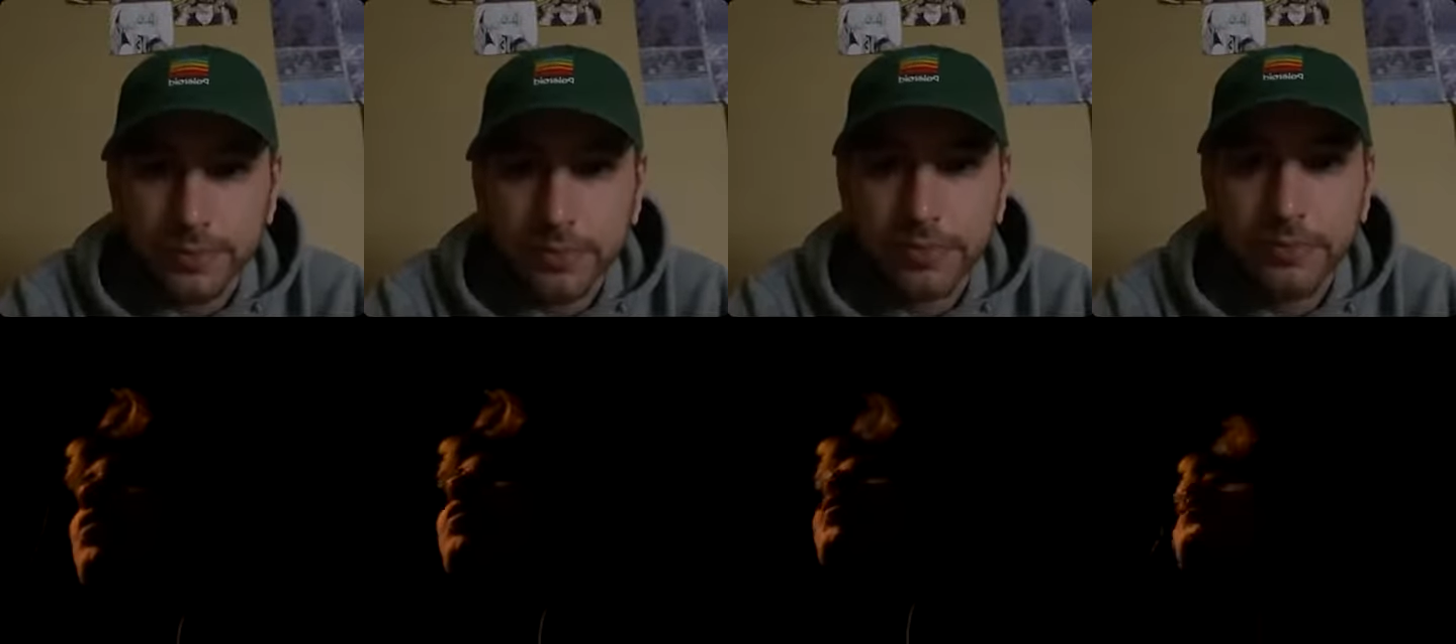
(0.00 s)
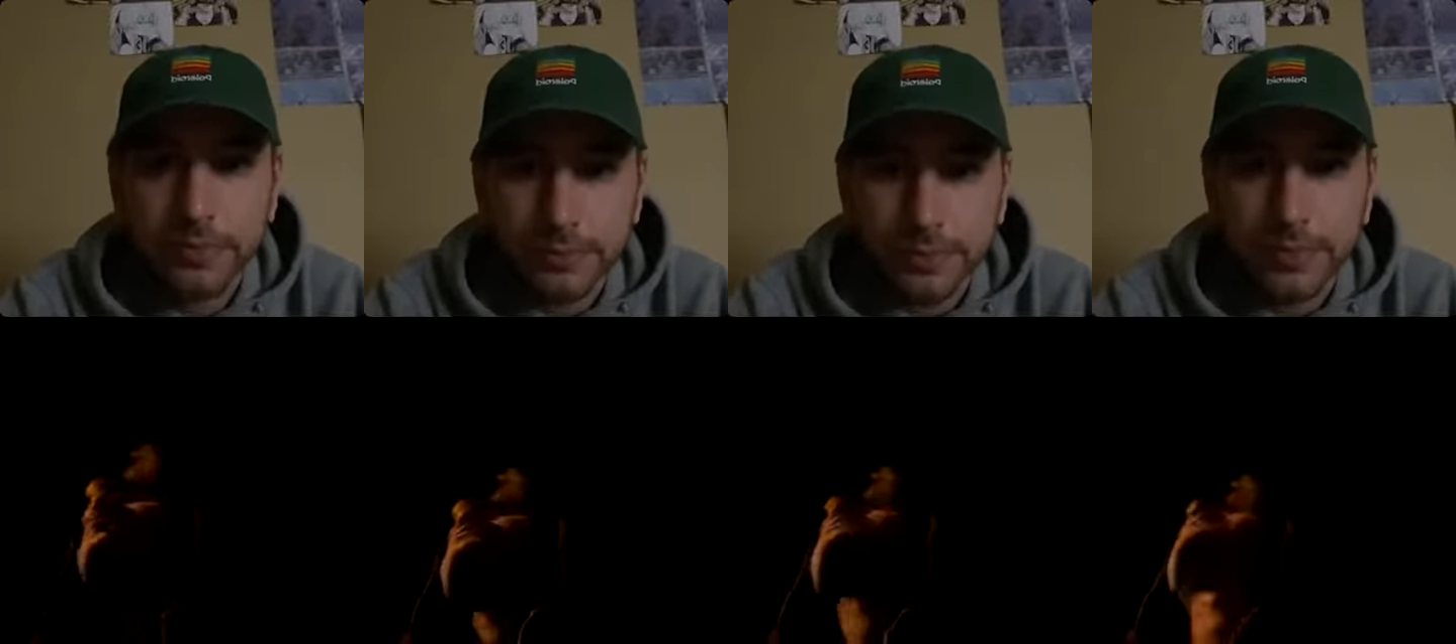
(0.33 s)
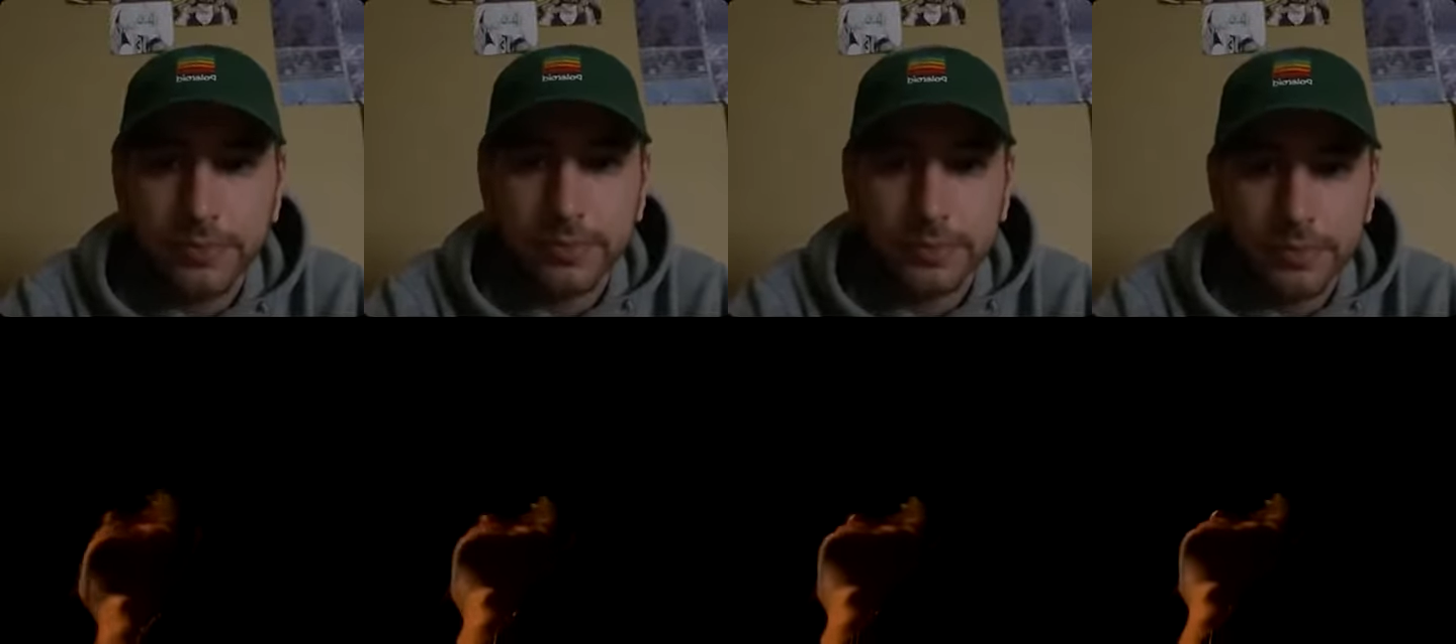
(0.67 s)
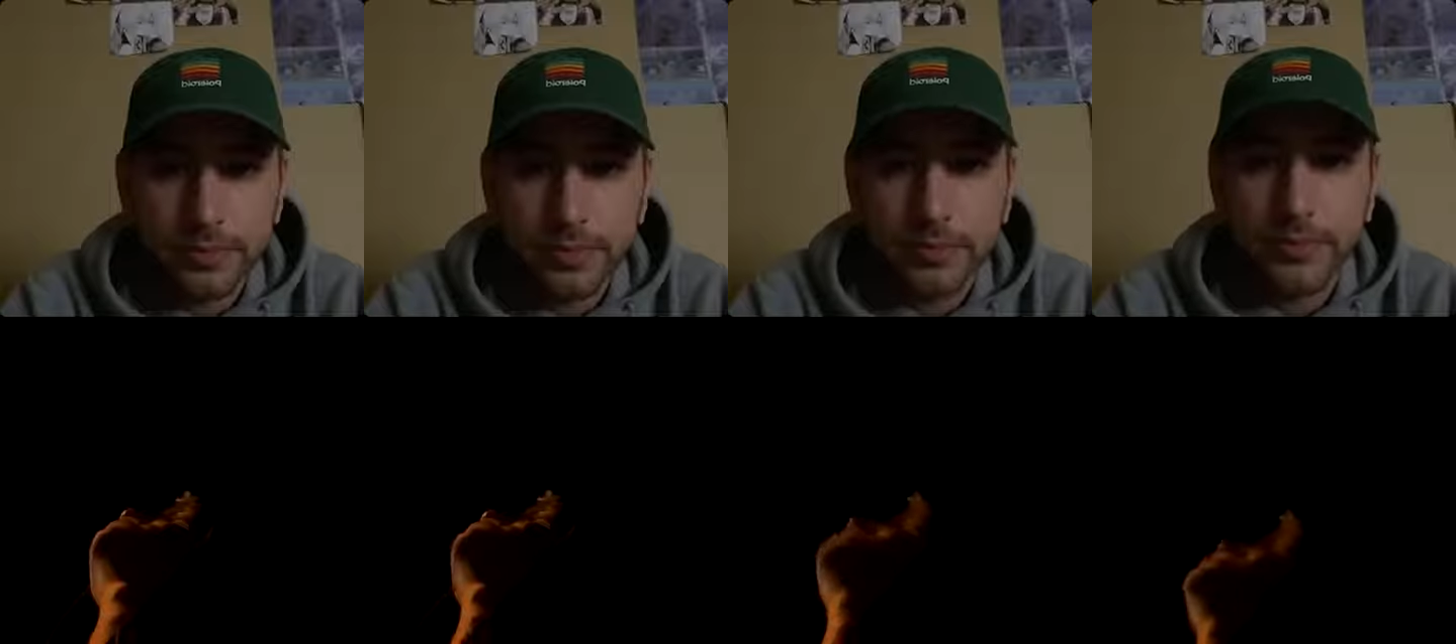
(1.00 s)
uh
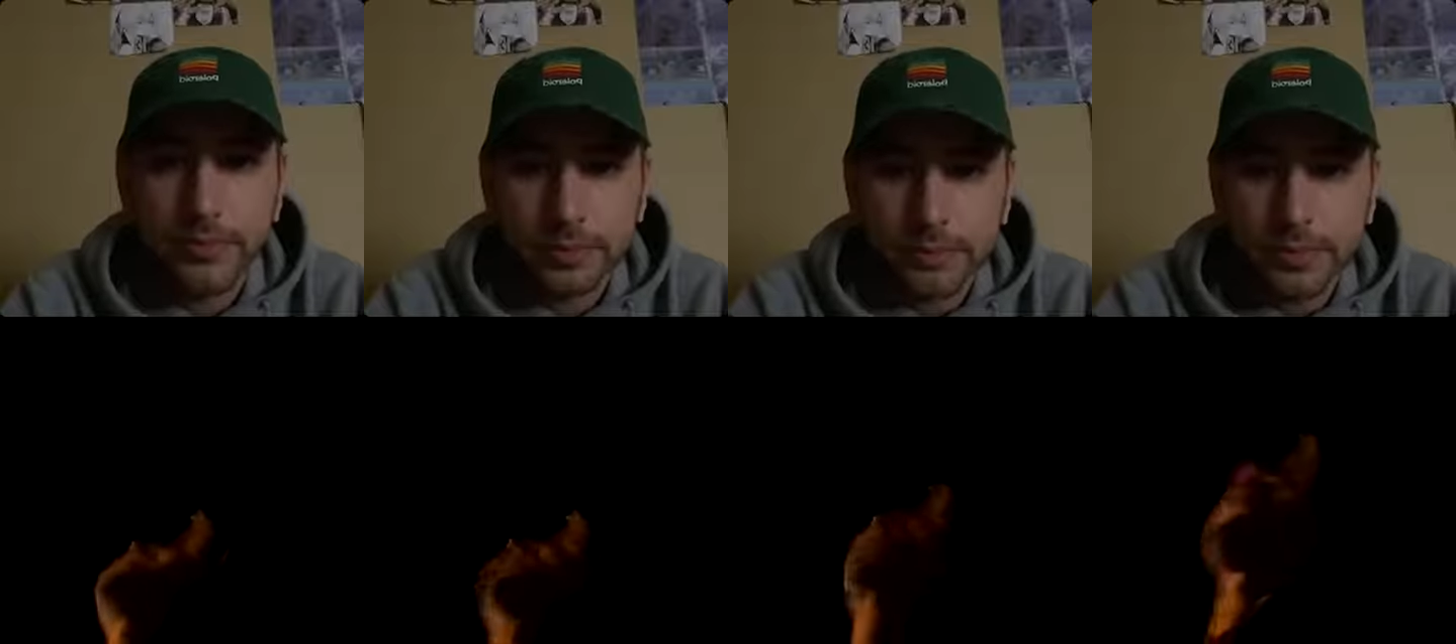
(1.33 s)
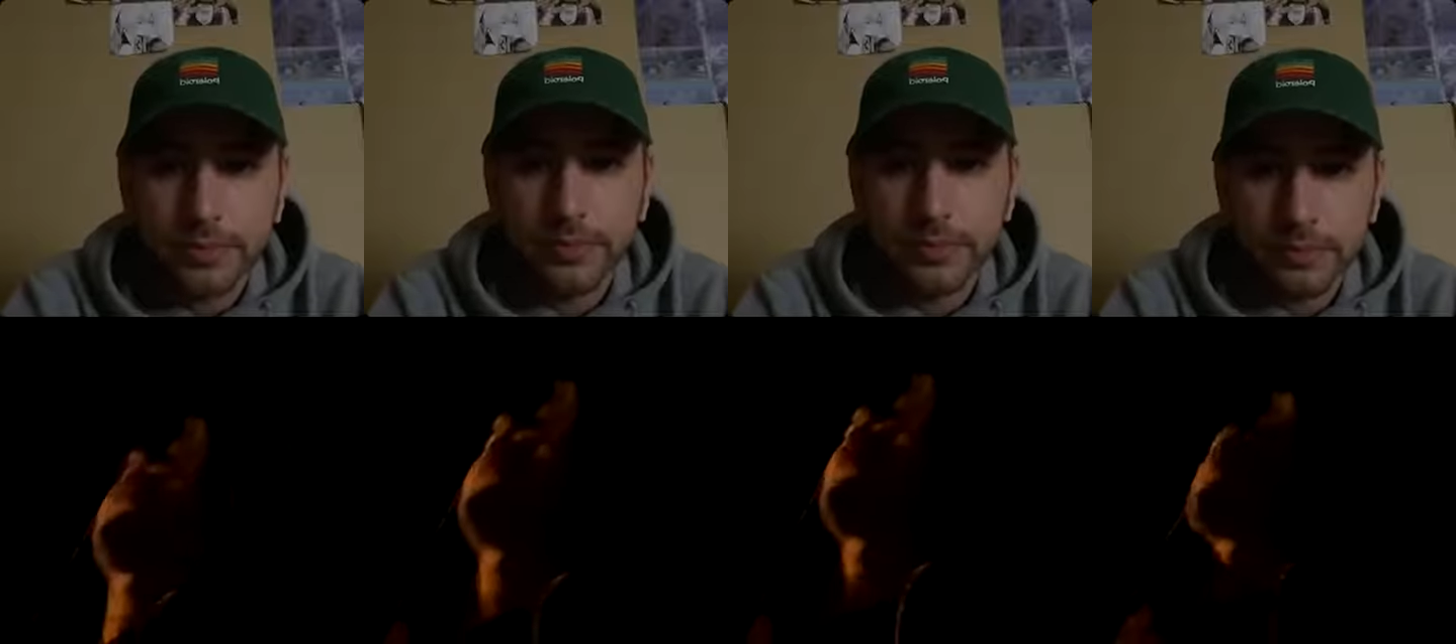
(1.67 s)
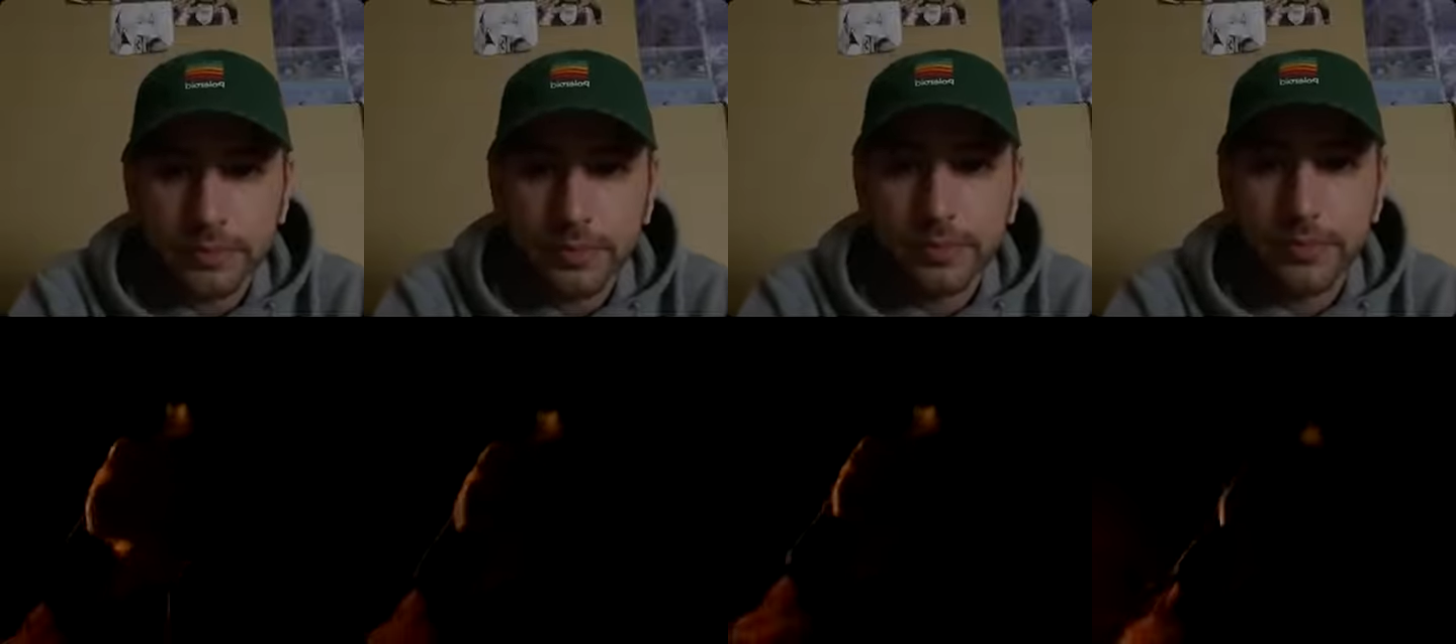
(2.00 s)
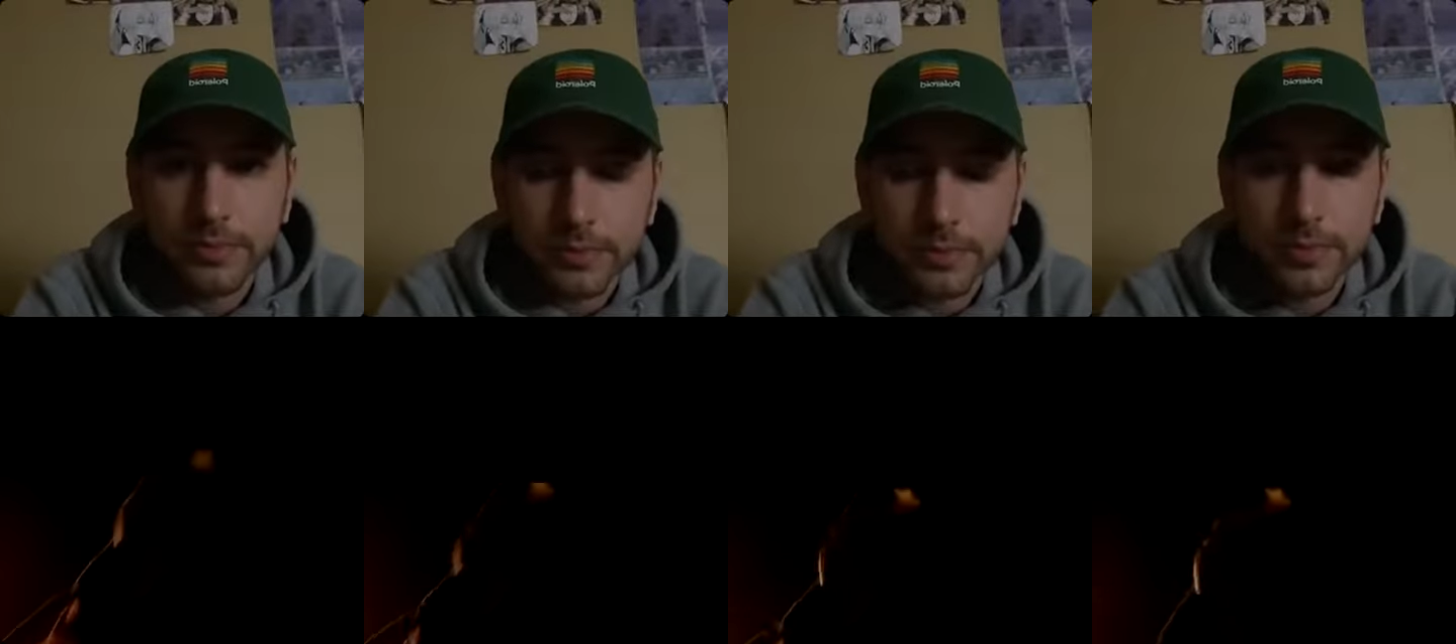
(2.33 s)
let's see who i want to work
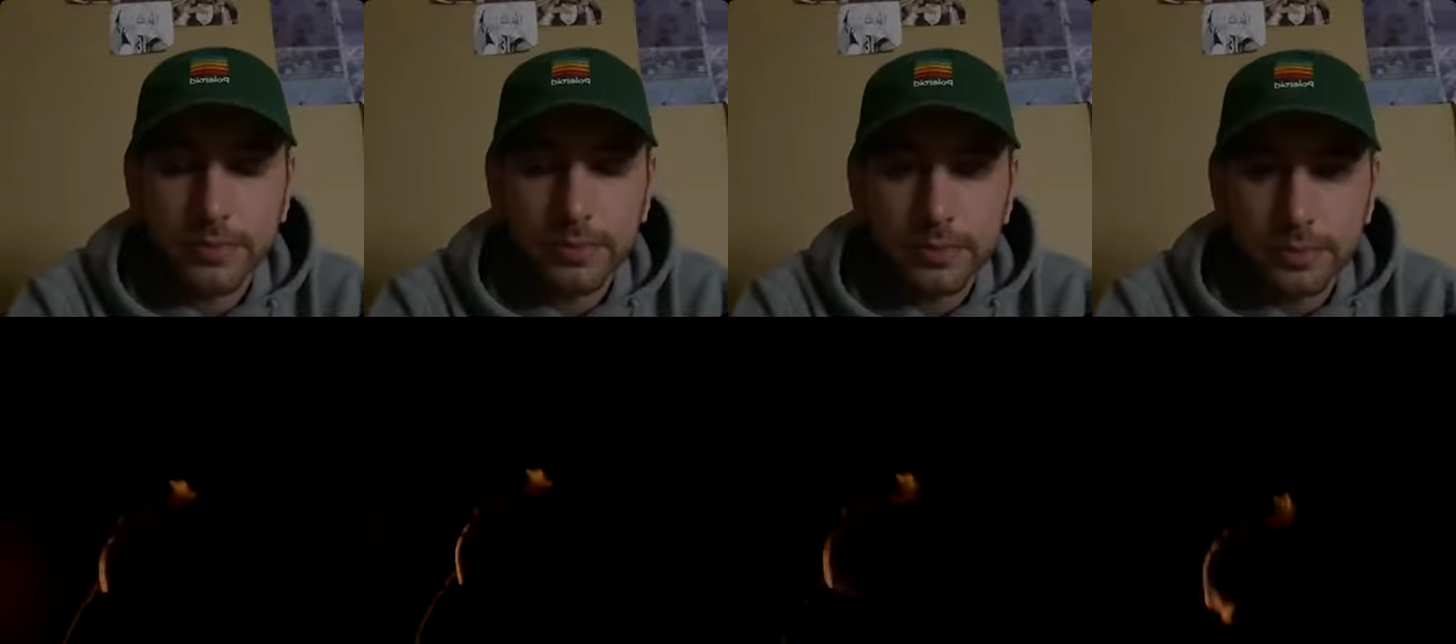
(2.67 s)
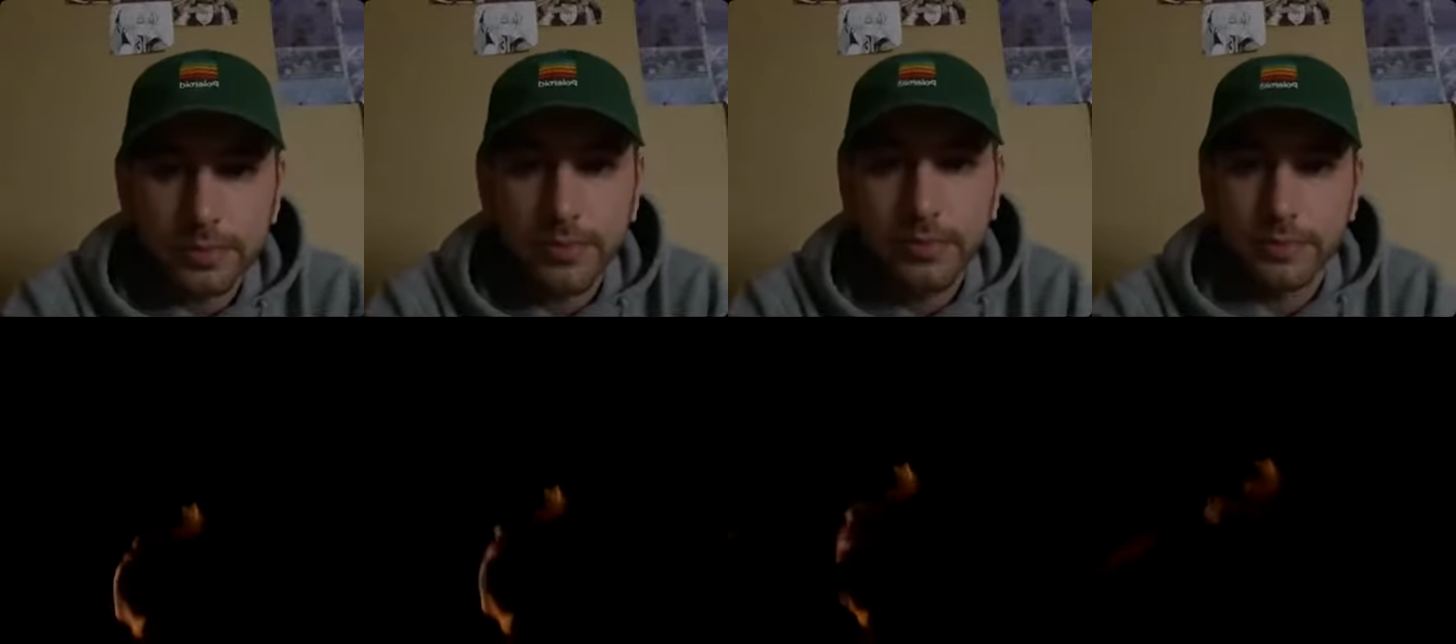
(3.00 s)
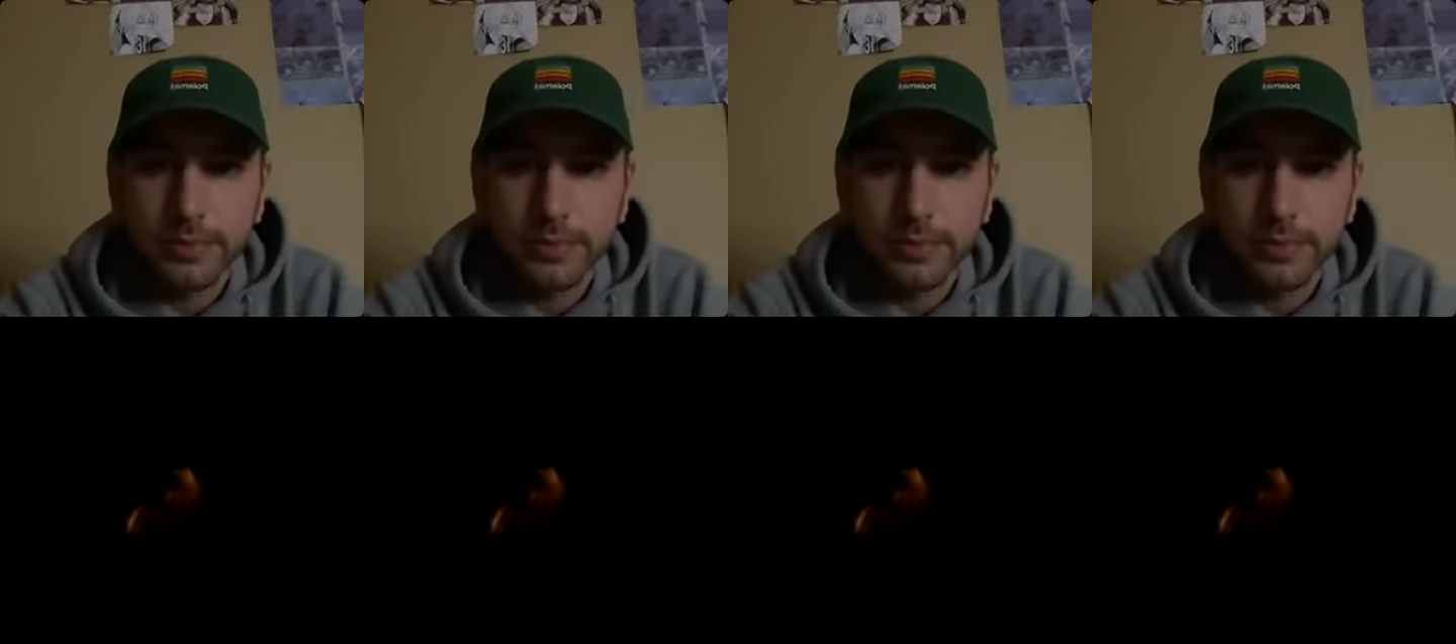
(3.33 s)
with who,